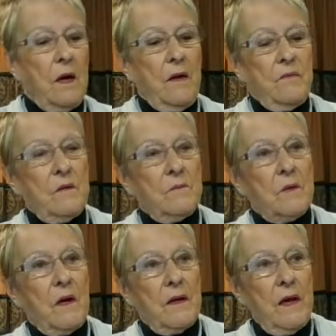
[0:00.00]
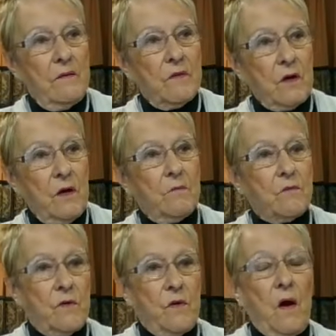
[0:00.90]
and them not have the
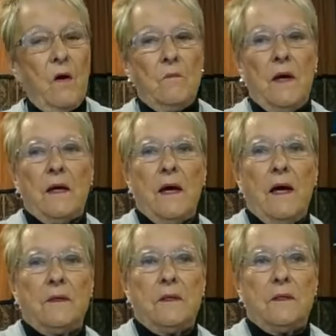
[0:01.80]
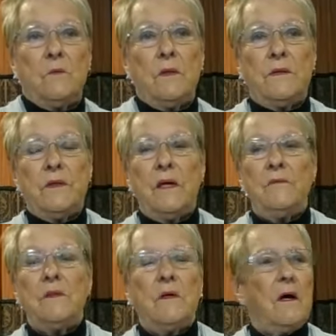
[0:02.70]
comfort of home like I did? Well,
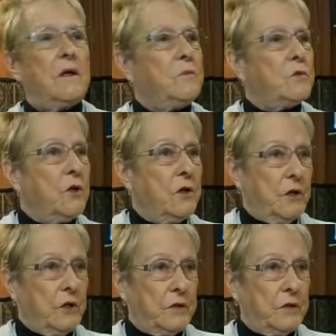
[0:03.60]
David got him drunk,